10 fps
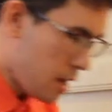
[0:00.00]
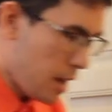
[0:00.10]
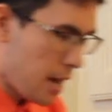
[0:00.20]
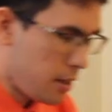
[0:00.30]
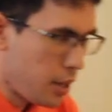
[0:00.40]

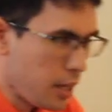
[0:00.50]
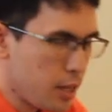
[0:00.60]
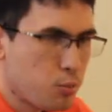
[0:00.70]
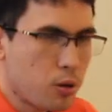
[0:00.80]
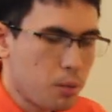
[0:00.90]
And the thing is,
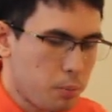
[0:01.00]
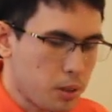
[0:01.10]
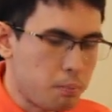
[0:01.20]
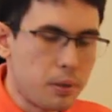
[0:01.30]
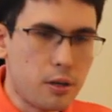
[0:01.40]
we're gonna put the
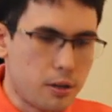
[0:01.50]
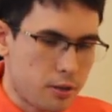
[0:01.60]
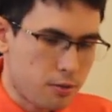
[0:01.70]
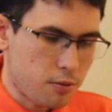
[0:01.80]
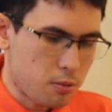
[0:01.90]
butter in.
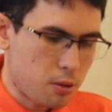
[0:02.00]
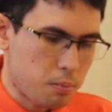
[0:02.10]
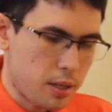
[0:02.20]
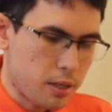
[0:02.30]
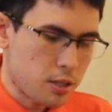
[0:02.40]
Oh
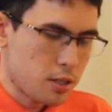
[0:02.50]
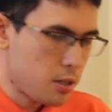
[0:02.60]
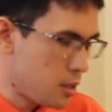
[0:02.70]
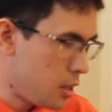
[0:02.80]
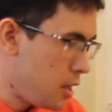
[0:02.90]
man, it's
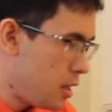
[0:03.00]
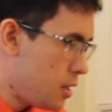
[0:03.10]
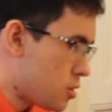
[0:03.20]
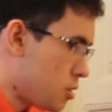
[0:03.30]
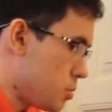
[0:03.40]
sticky.
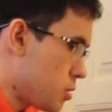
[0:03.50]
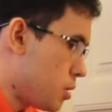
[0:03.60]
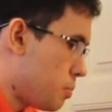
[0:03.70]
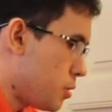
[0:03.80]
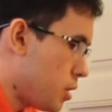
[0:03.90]
So I'm just gonna
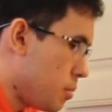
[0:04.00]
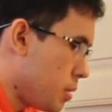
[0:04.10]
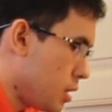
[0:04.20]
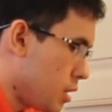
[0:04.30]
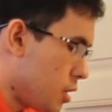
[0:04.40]
put them
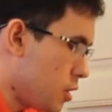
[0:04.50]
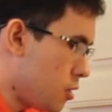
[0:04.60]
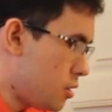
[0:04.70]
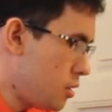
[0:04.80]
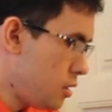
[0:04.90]
in
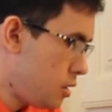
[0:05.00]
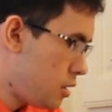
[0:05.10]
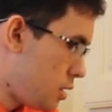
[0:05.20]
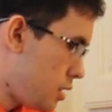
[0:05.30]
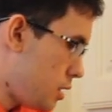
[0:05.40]
here,
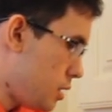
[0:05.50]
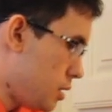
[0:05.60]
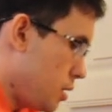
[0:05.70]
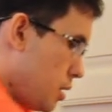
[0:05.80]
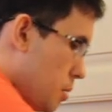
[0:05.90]

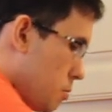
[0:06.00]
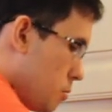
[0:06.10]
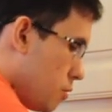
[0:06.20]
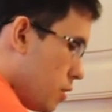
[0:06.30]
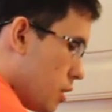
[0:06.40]

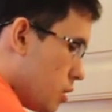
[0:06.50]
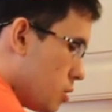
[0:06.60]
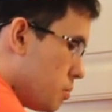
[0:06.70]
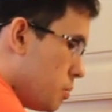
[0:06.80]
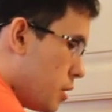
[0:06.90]
move it a
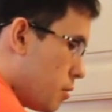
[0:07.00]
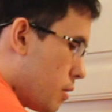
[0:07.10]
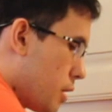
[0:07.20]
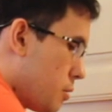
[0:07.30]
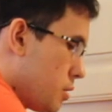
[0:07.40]
little bit
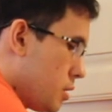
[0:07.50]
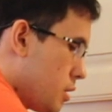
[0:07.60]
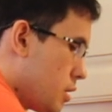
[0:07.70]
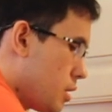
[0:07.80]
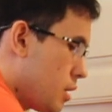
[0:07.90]
around.
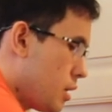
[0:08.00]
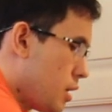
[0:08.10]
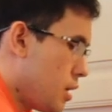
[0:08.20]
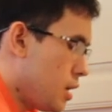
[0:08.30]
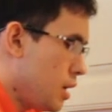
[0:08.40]

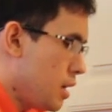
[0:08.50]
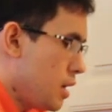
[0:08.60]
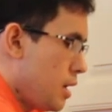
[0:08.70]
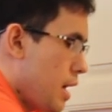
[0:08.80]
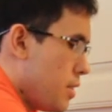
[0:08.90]

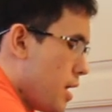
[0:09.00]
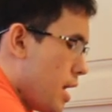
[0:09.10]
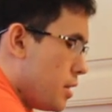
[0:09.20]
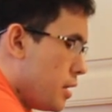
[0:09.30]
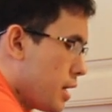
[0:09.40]
And then
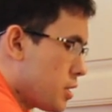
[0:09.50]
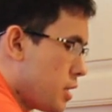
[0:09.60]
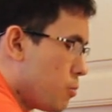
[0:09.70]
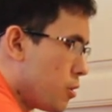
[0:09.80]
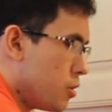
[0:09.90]
the next thing
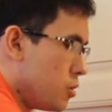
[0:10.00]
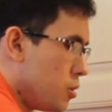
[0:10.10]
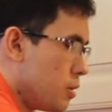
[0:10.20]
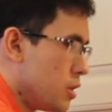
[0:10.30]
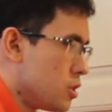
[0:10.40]
we're gonna do
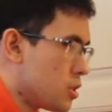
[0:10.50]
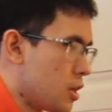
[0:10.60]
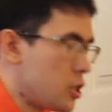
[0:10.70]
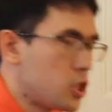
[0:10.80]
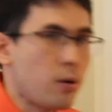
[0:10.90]
is
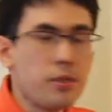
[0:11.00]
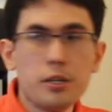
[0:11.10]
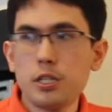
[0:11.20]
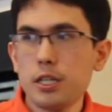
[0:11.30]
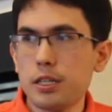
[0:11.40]
shred the
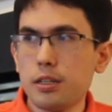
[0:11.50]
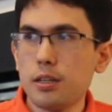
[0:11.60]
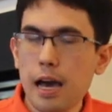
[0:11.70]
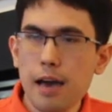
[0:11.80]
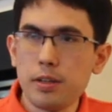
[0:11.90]
chicken.
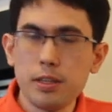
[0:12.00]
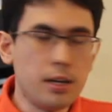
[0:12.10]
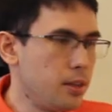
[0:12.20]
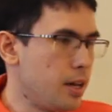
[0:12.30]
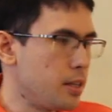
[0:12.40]
I haven't
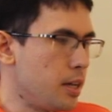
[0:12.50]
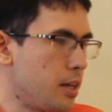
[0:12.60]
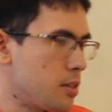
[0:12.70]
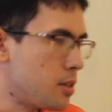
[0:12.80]
done that yet.